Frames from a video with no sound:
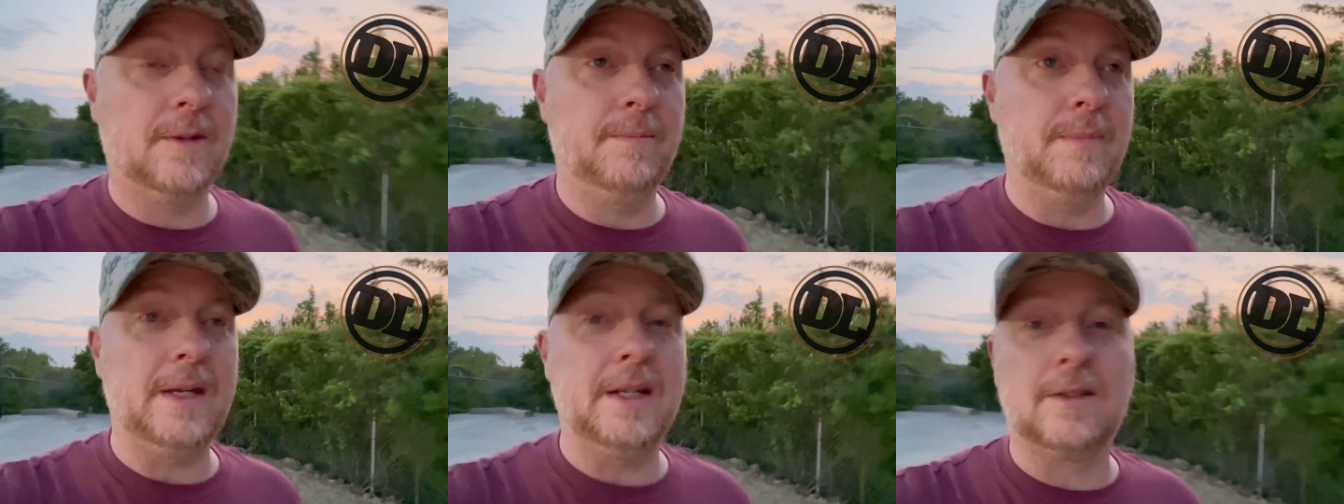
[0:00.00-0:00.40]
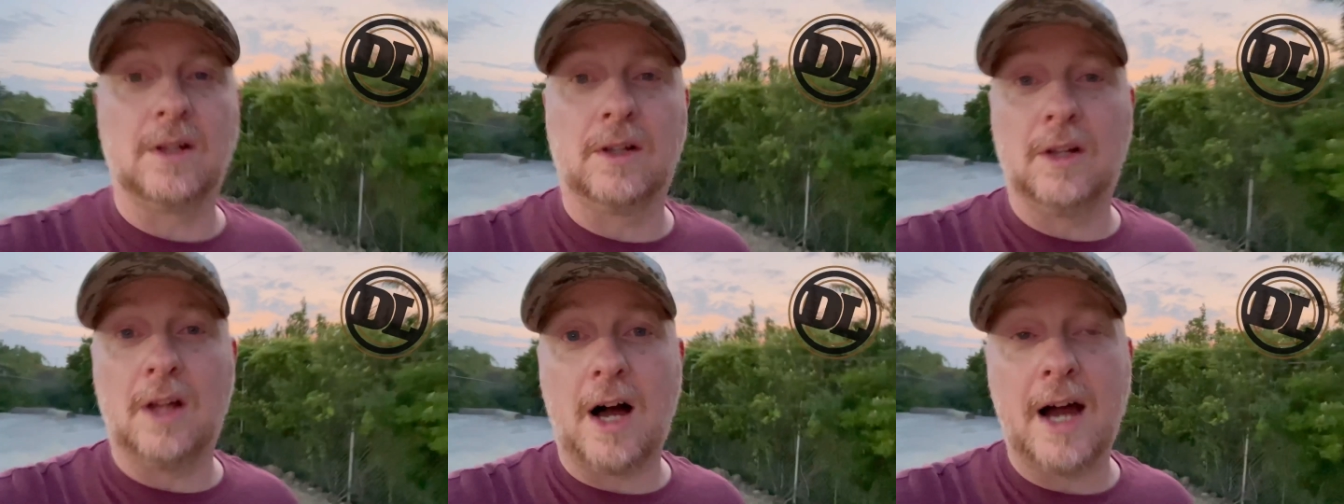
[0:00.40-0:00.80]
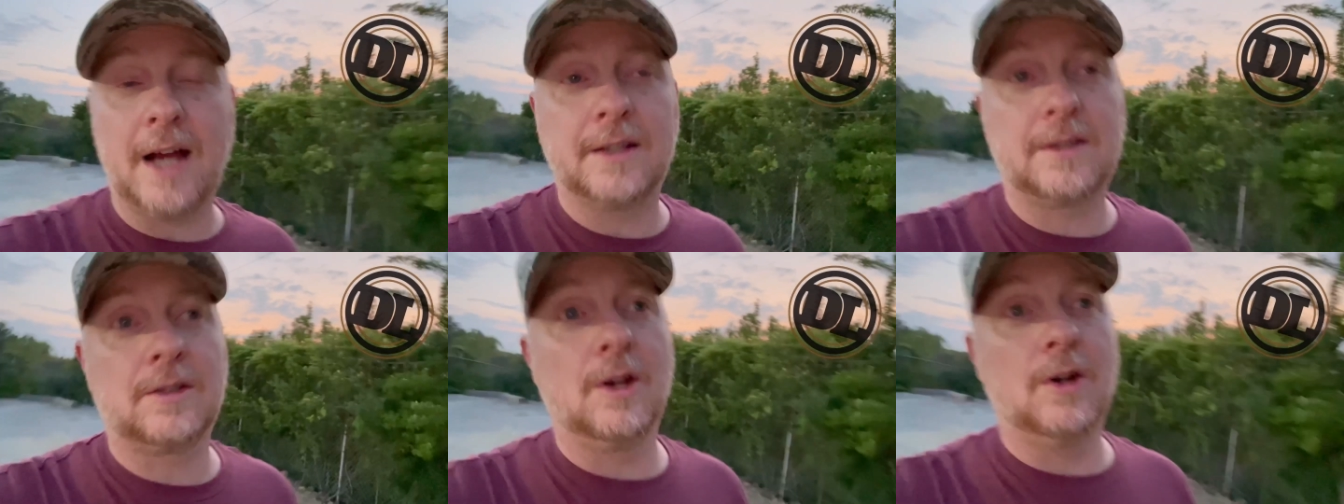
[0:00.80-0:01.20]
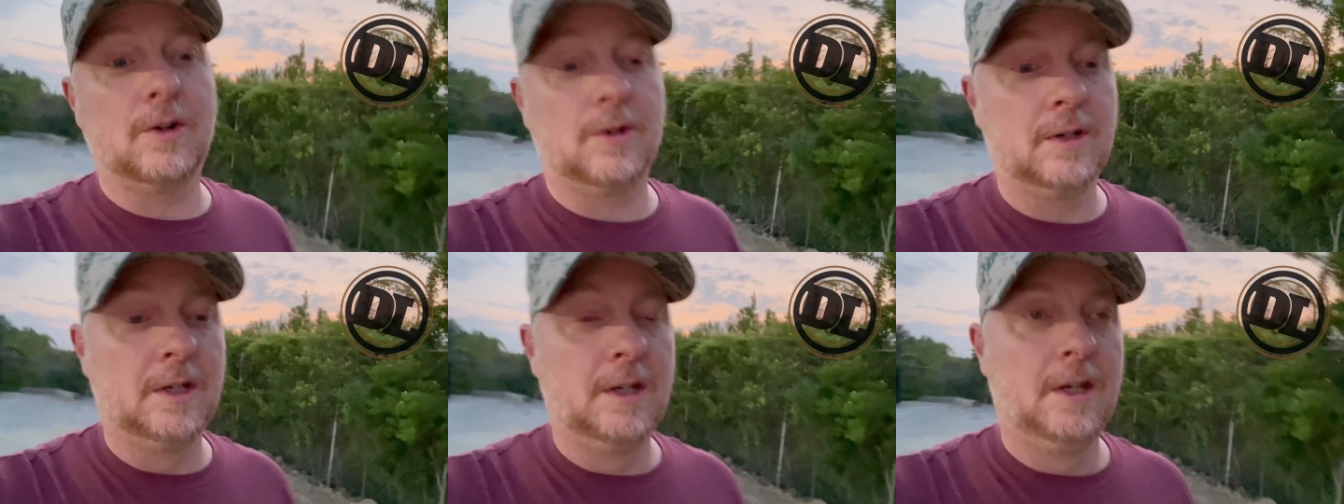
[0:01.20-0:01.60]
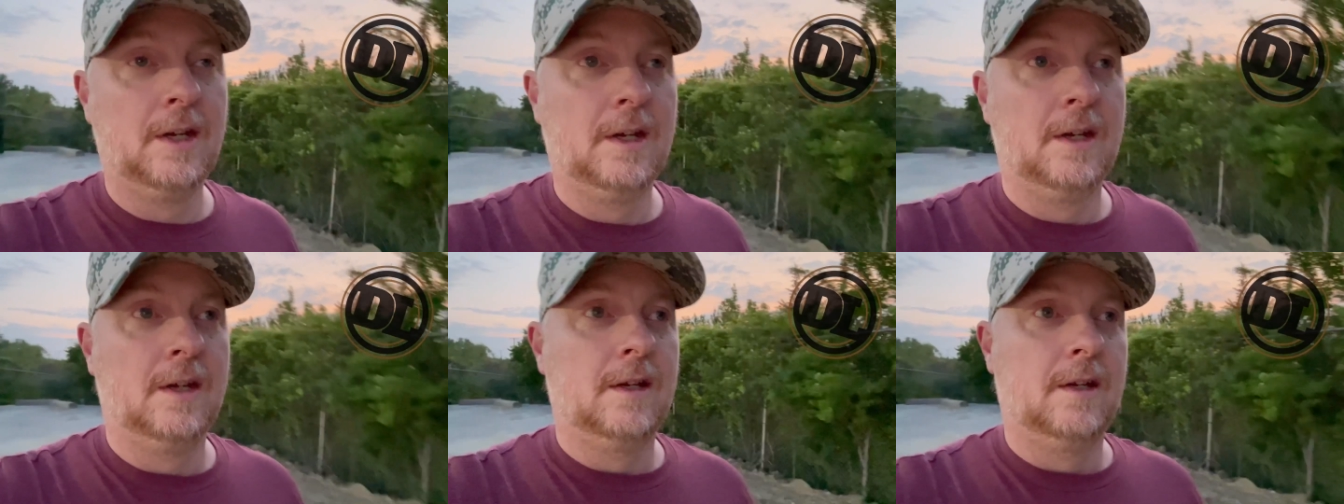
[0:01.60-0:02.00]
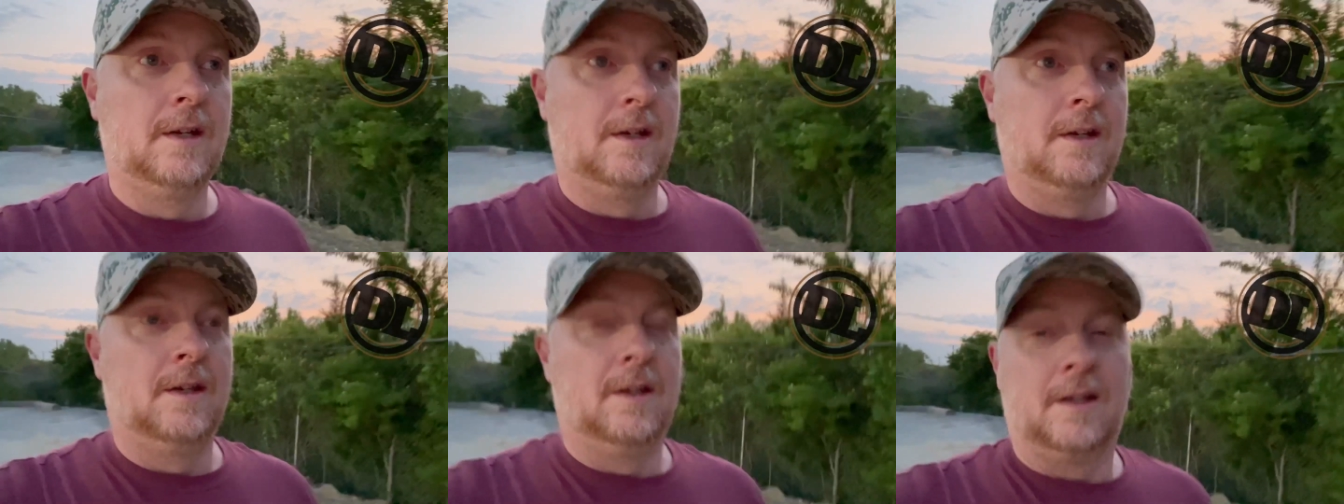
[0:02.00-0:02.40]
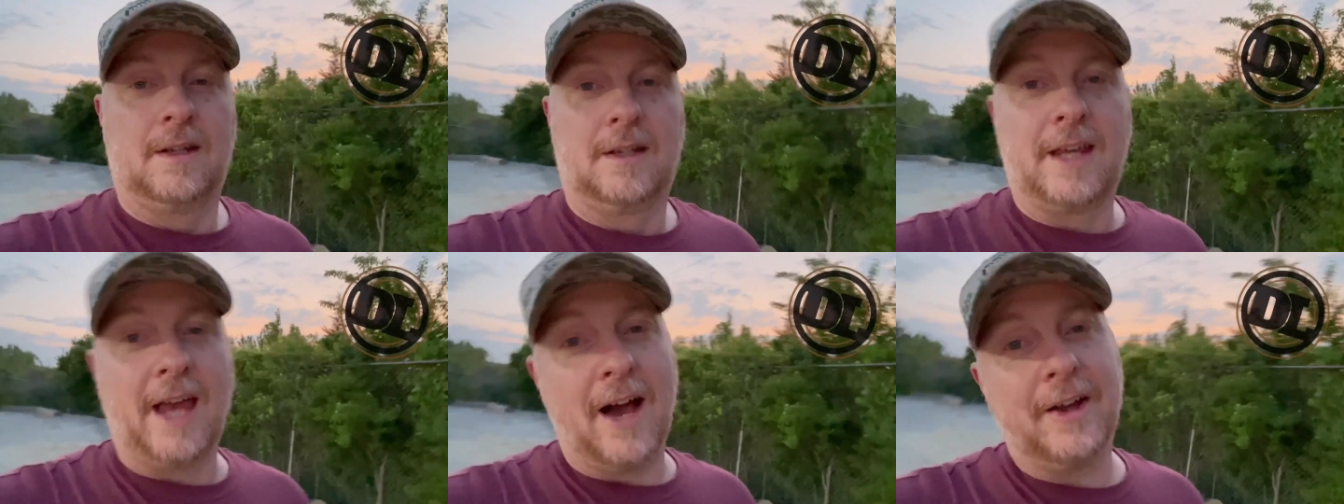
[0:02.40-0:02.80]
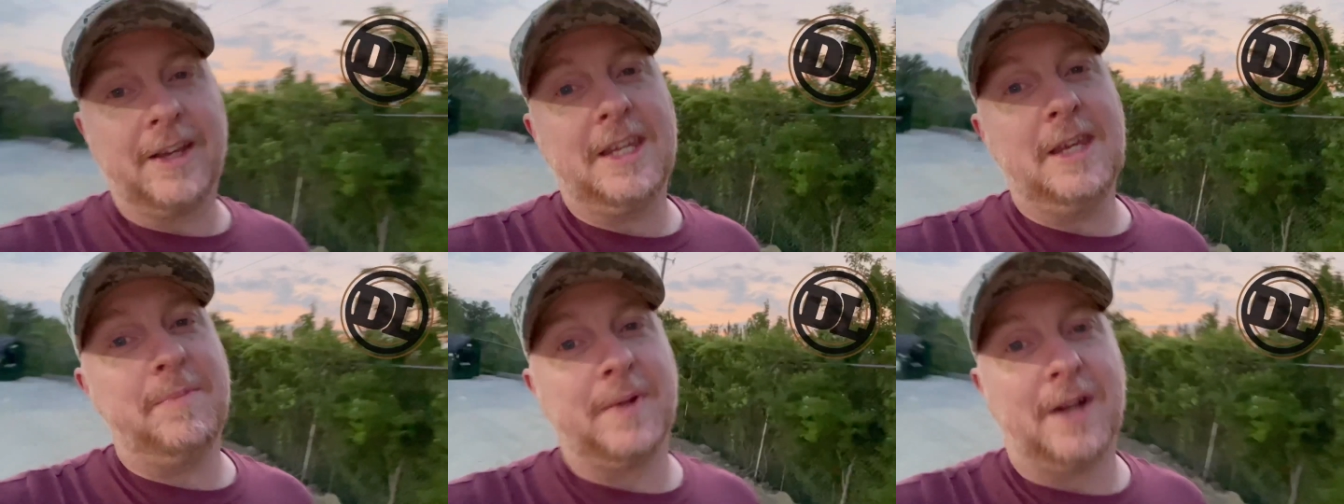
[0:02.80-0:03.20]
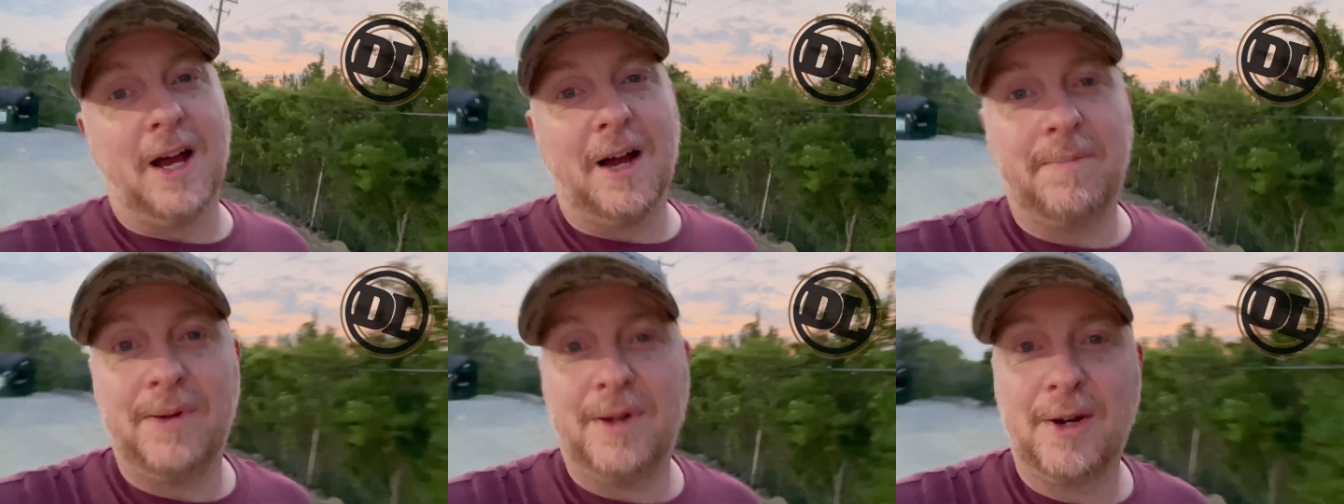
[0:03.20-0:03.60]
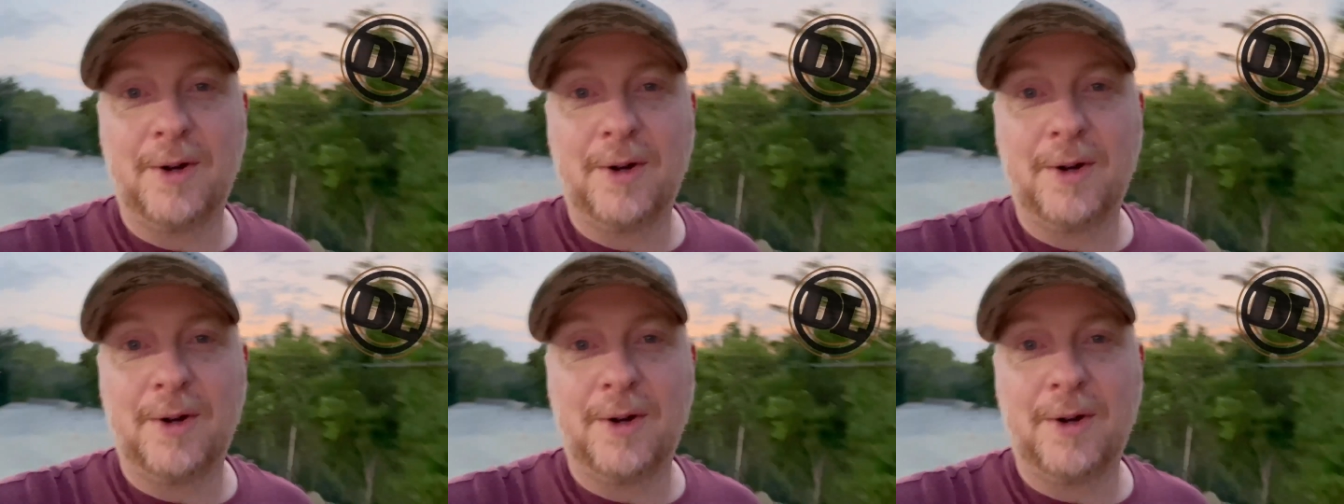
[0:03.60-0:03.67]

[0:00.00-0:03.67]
It means a lot. So, Kallie, keep it up.